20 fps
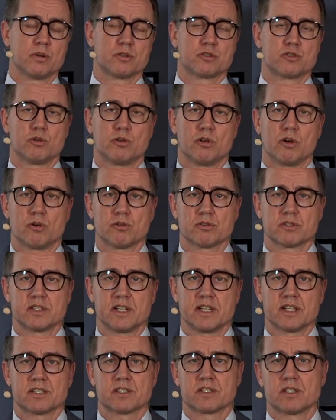to launch
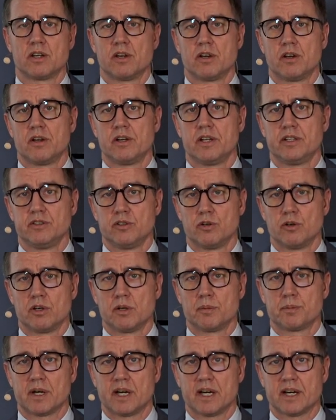this in the
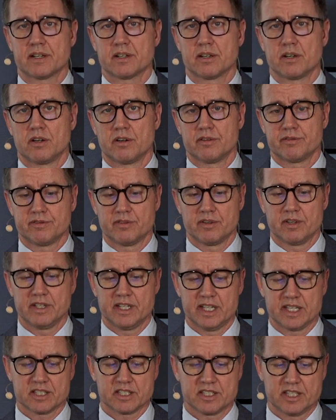early part of
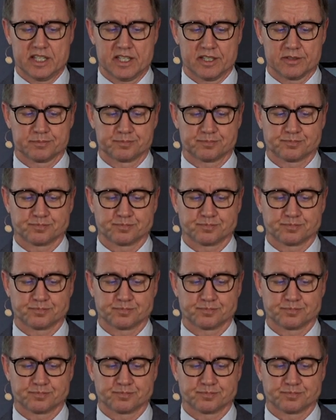next year.